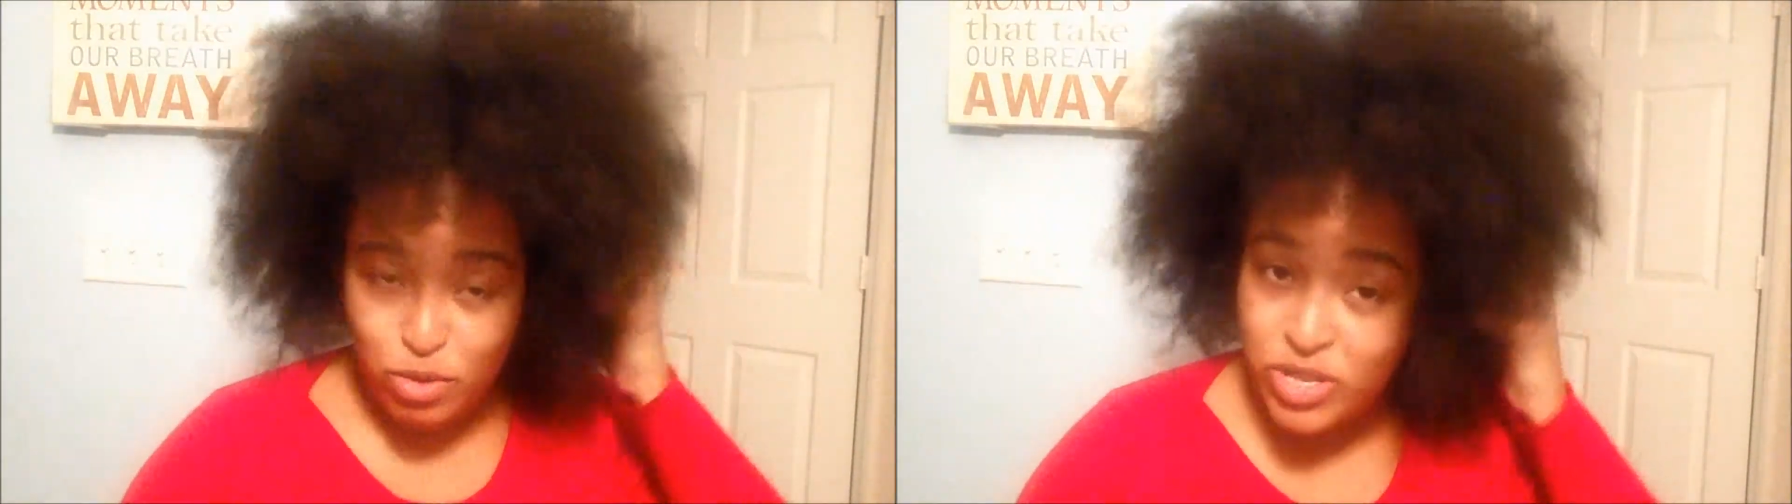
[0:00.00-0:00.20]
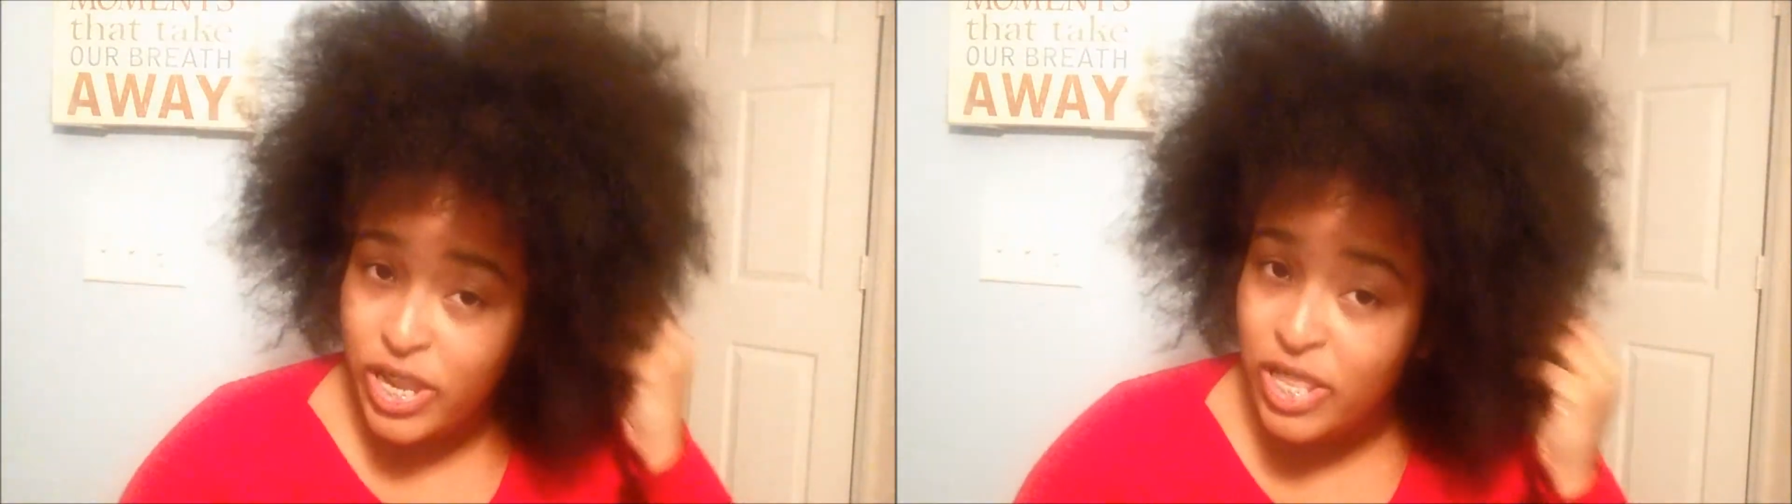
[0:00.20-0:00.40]

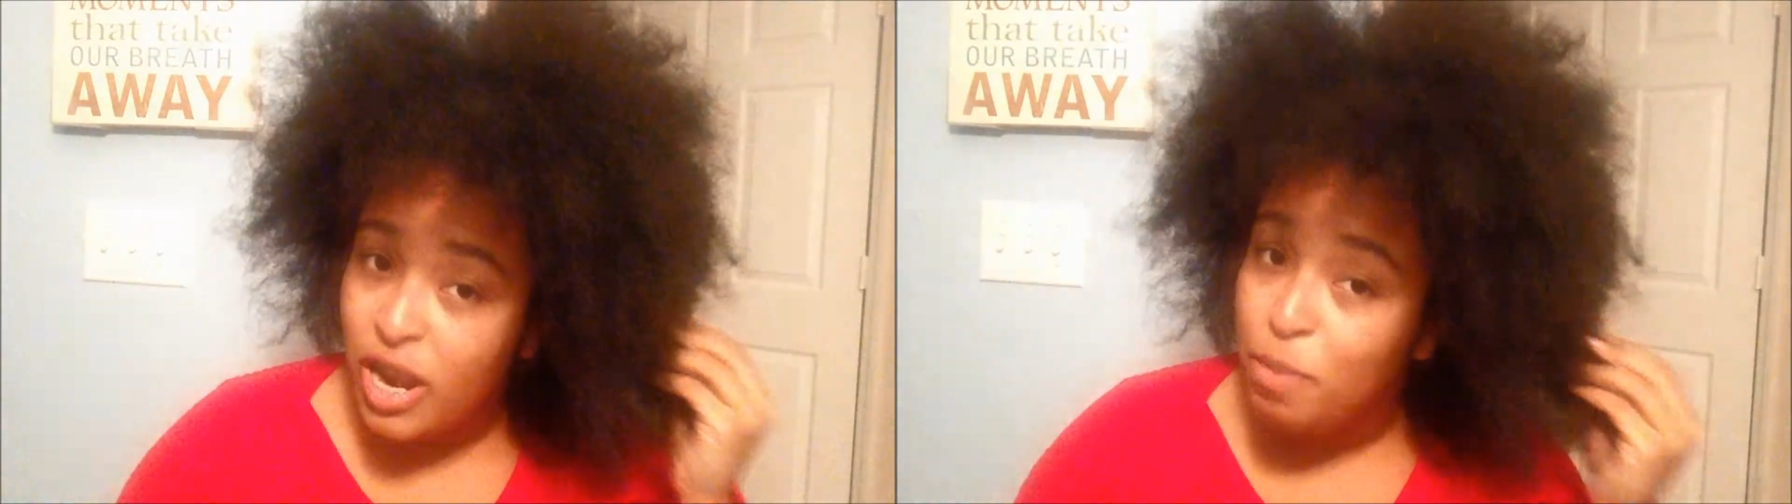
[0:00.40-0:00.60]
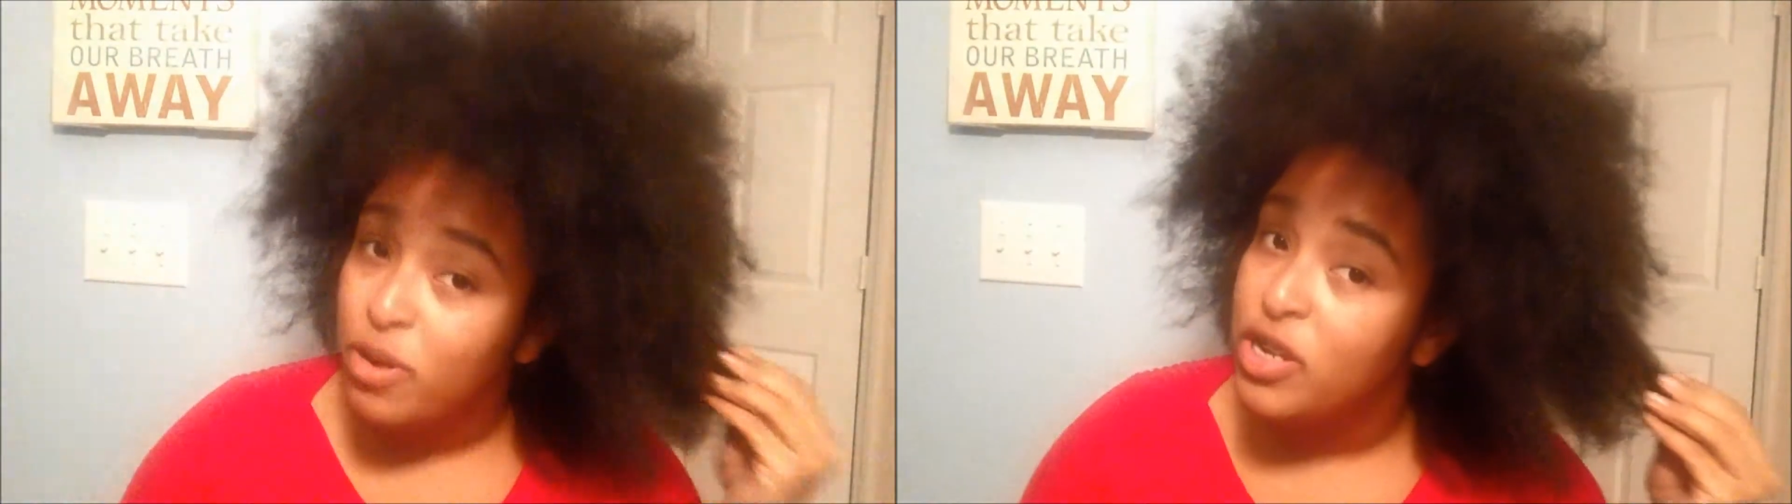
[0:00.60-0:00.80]
routine
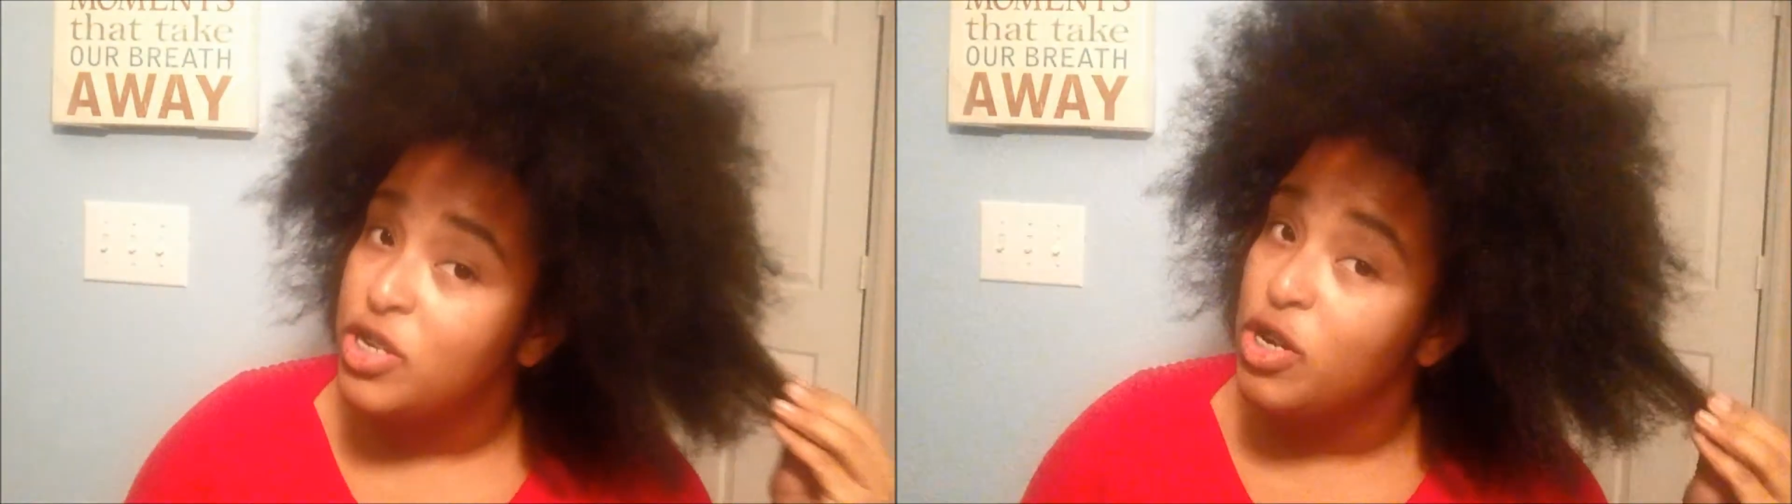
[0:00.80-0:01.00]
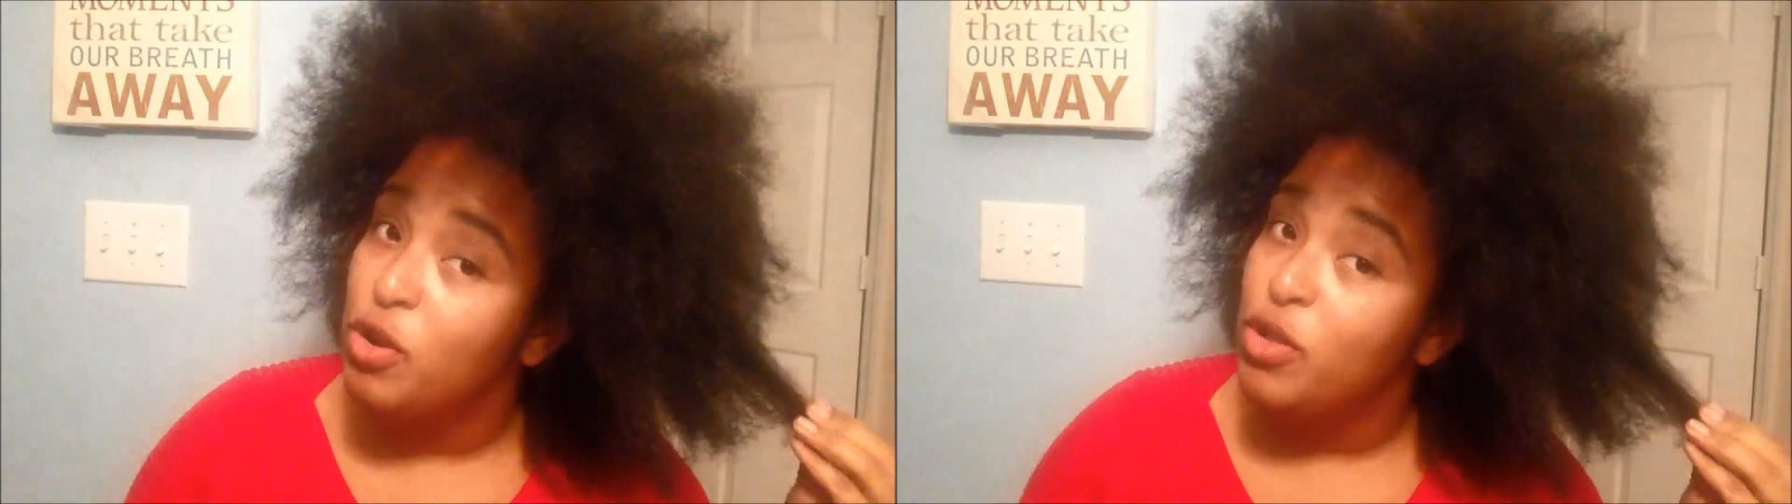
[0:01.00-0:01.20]
that I'm going
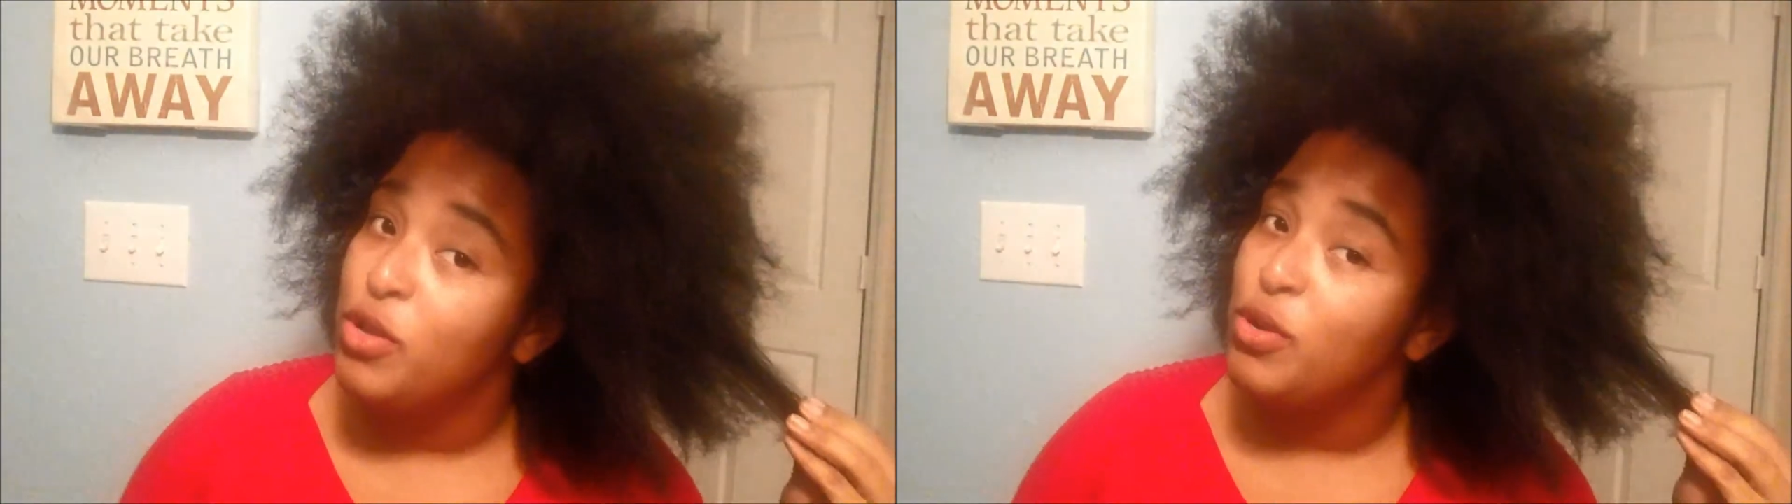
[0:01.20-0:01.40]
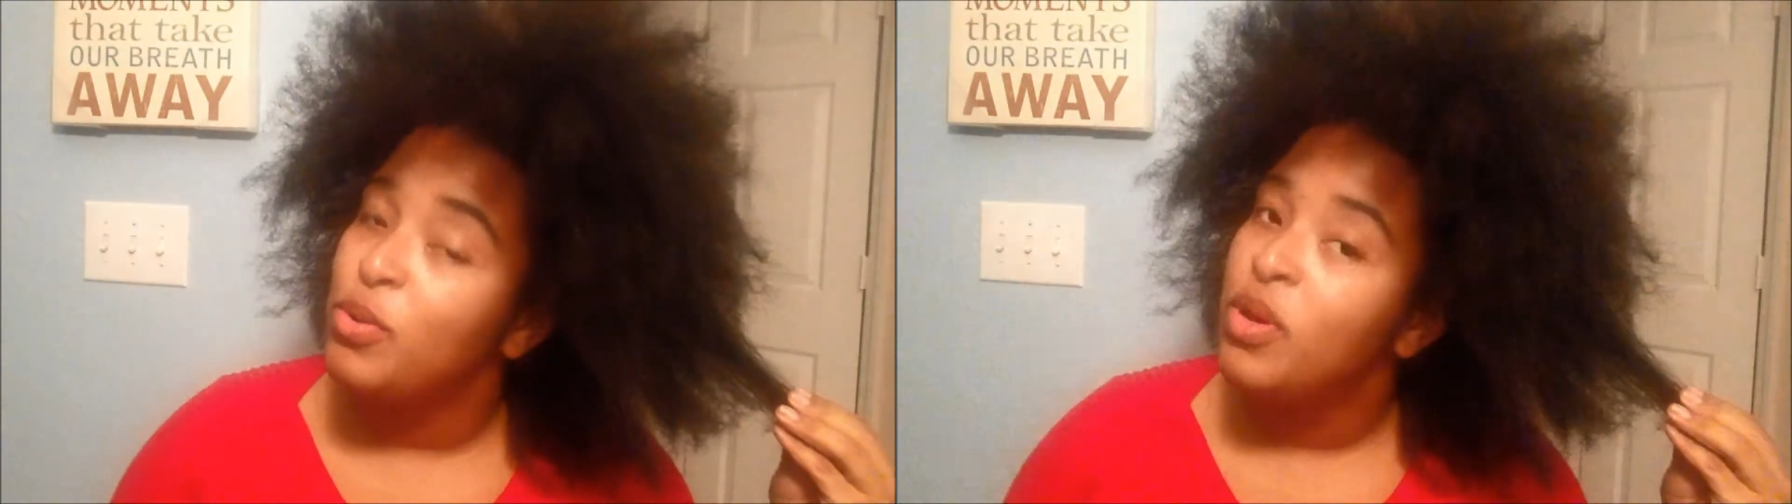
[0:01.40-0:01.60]
to show
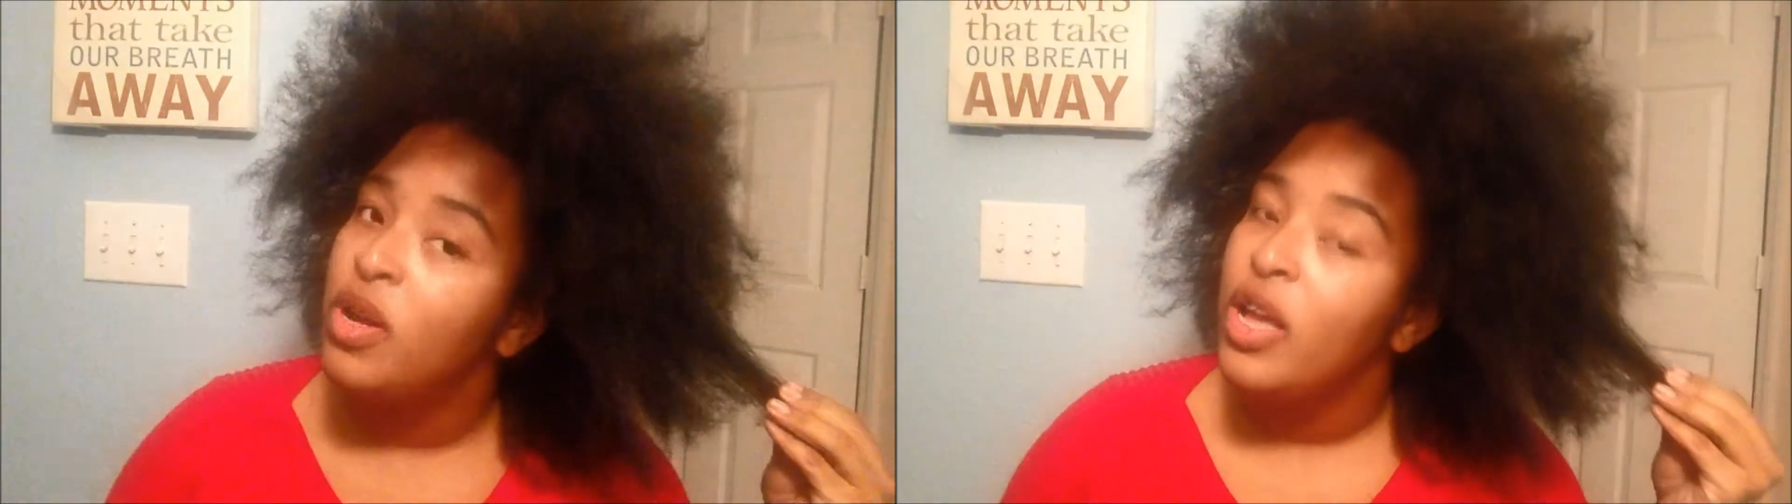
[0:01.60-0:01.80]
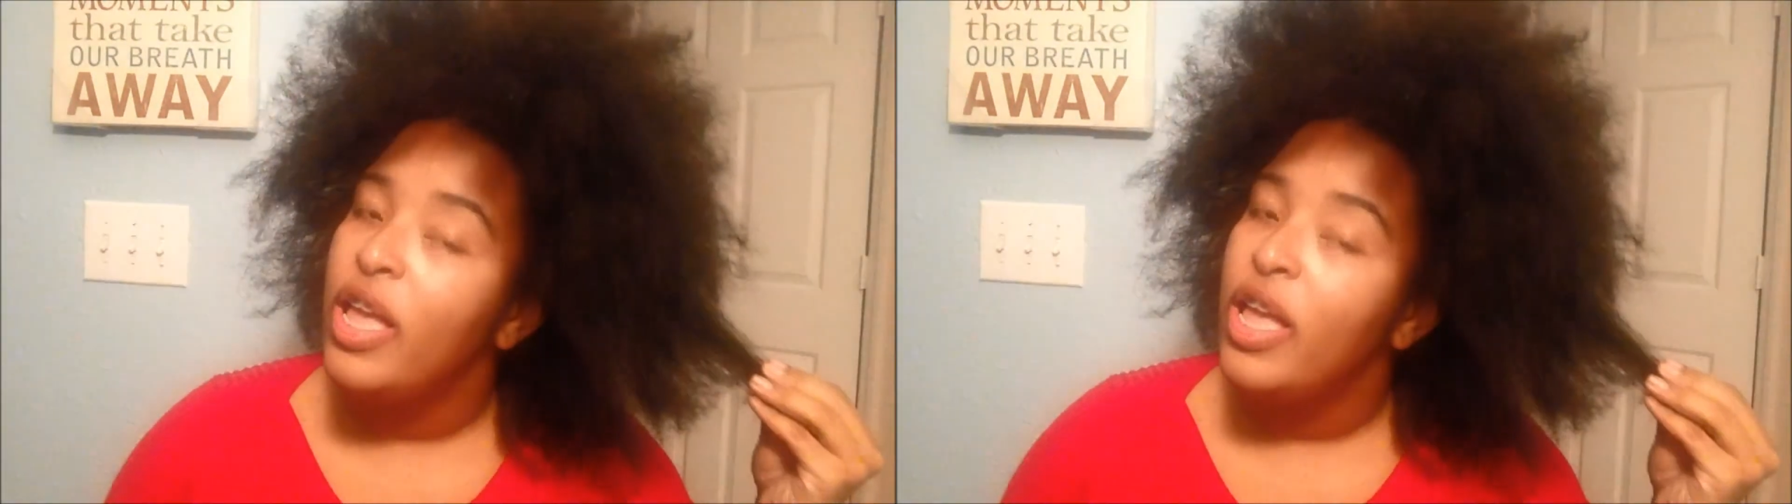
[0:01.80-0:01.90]
you